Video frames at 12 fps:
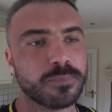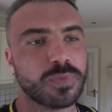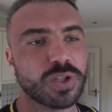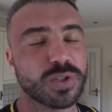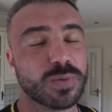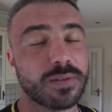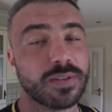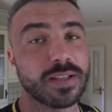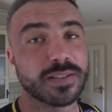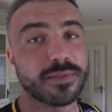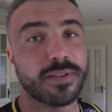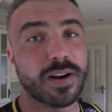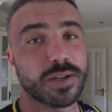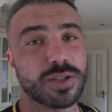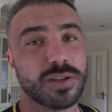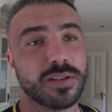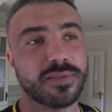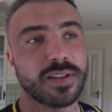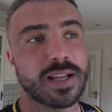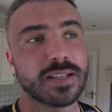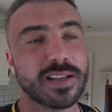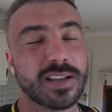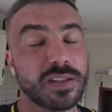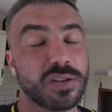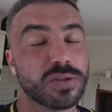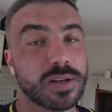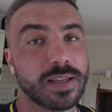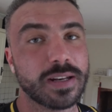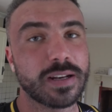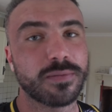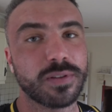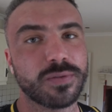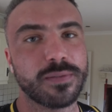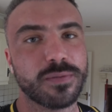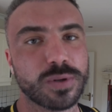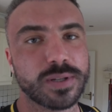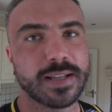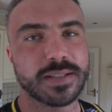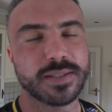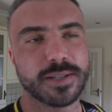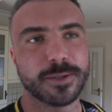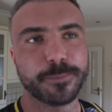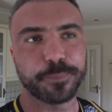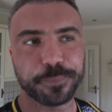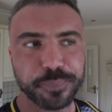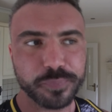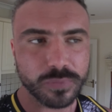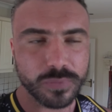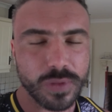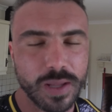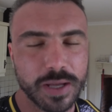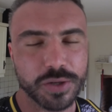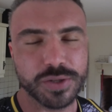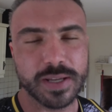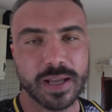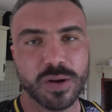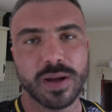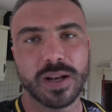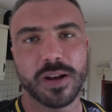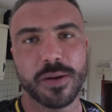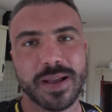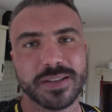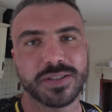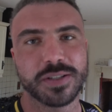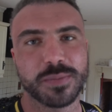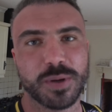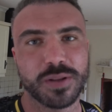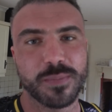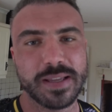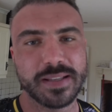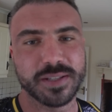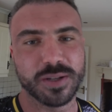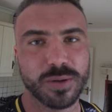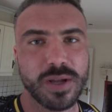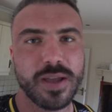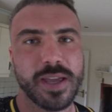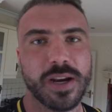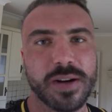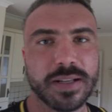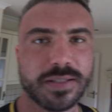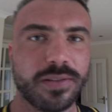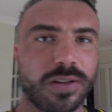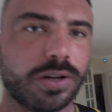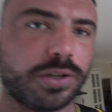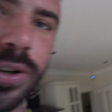just so everything's fresh enough, as I usually eat it every 3-4 days. So I usually get quite a lot of messages about the meat. So here it is, thought I'd